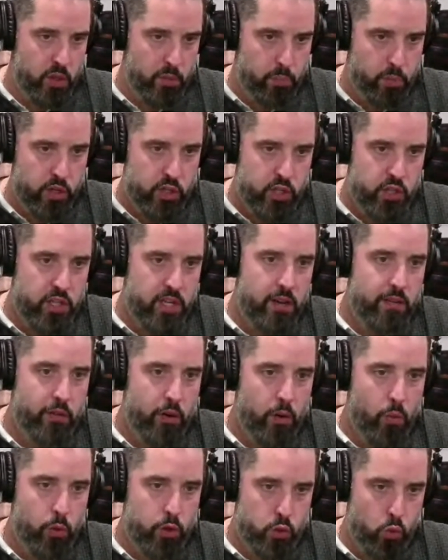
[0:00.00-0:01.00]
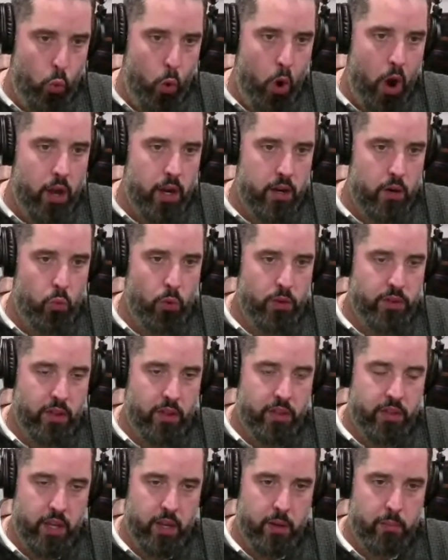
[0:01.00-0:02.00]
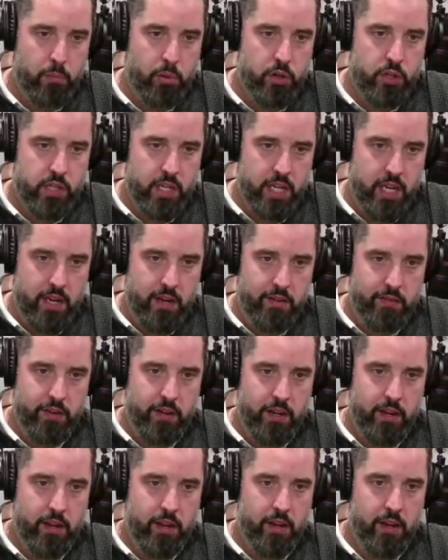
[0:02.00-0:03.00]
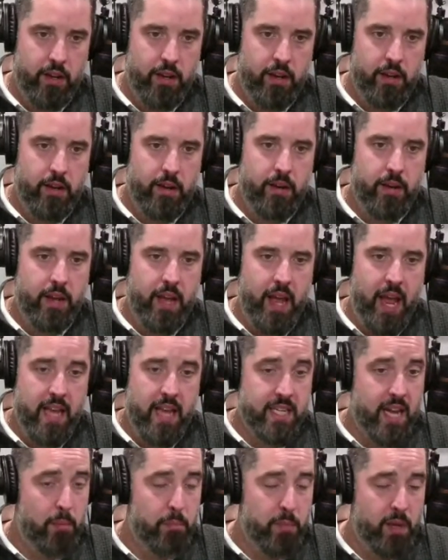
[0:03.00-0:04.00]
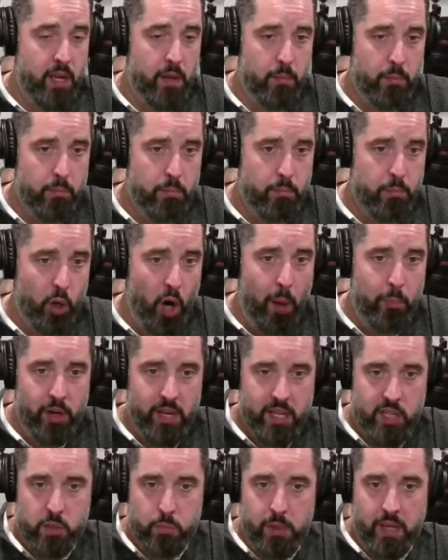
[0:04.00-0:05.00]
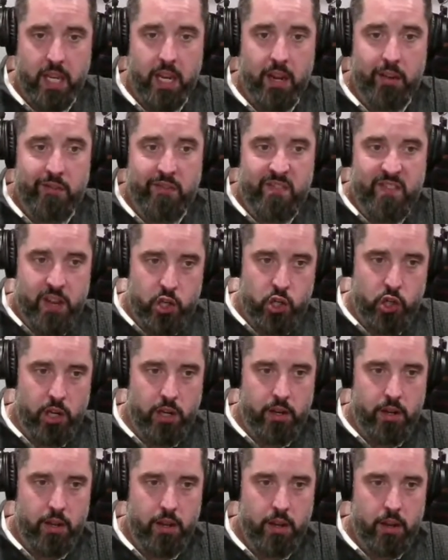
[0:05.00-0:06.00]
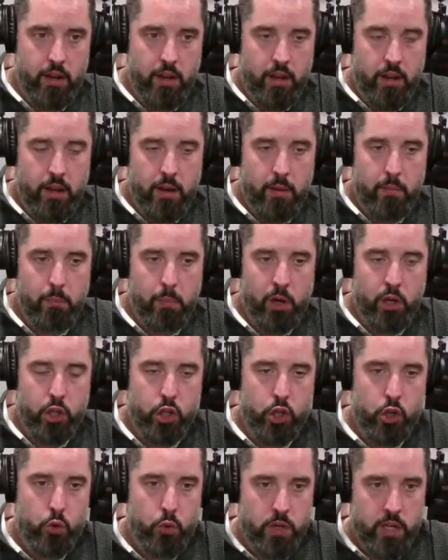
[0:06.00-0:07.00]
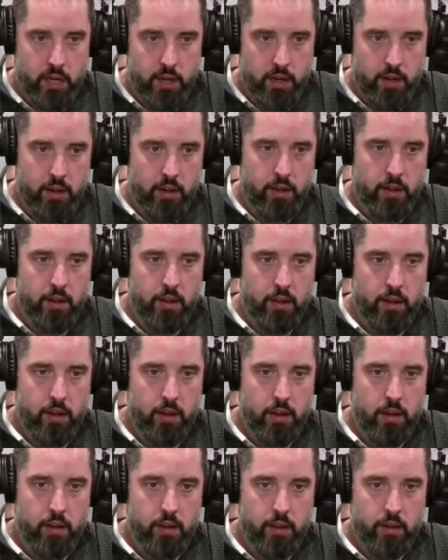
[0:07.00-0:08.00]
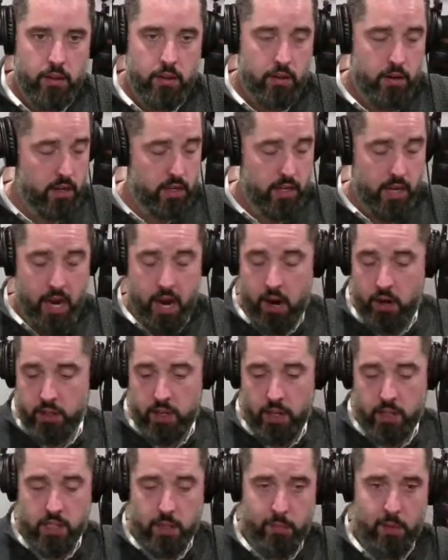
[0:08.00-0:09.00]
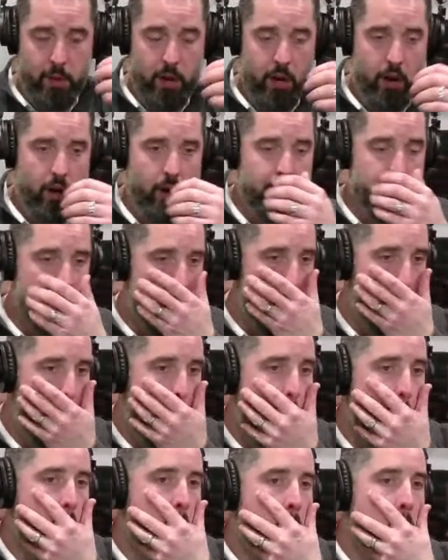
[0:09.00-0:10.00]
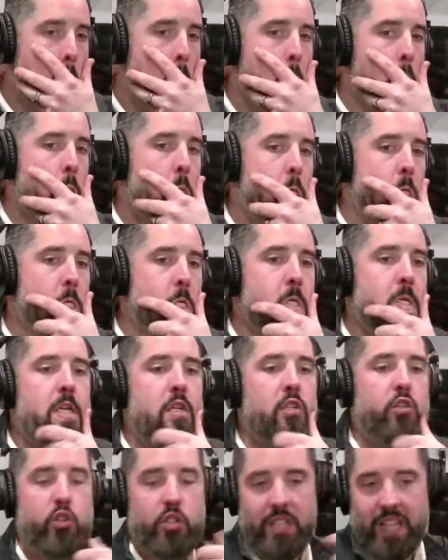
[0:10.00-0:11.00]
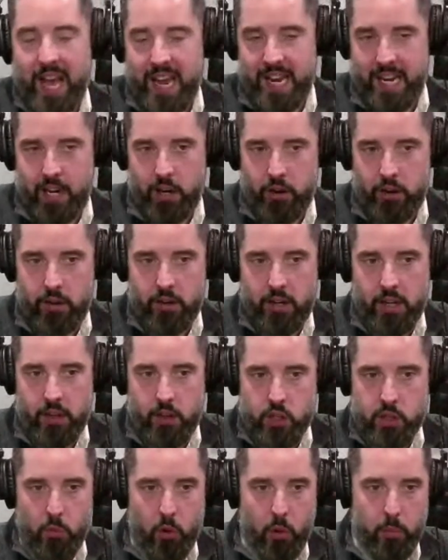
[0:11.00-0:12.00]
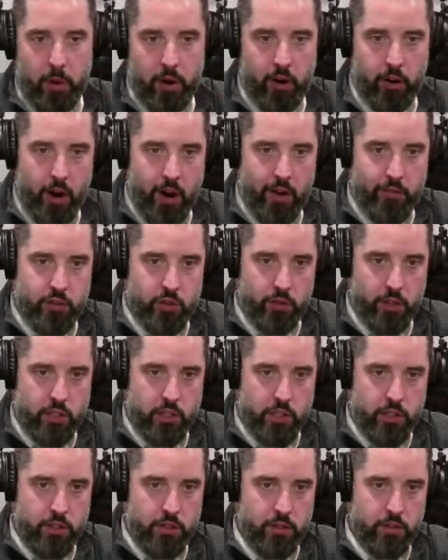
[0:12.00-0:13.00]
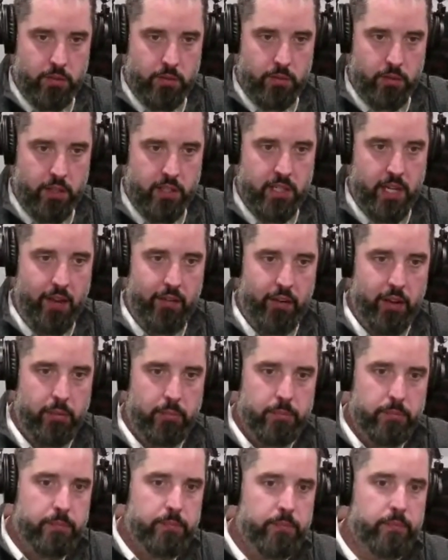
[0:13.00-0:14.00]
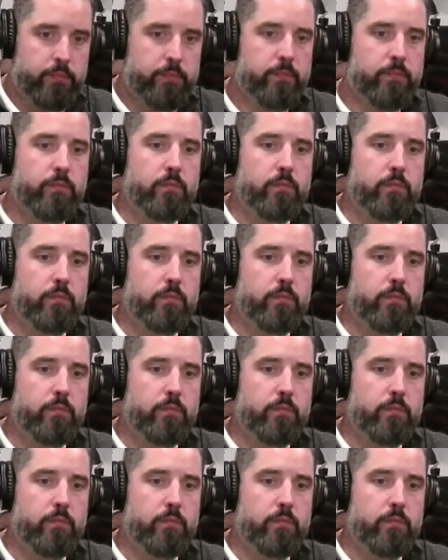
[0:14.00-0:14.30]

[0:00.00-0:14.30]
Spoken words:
but the perceiver was one with the thing perceived, as not being, properly speaking, vision, but union." All right, the hair stands up on my arms. So there's a lot here in this small paragraph, so let's dive in.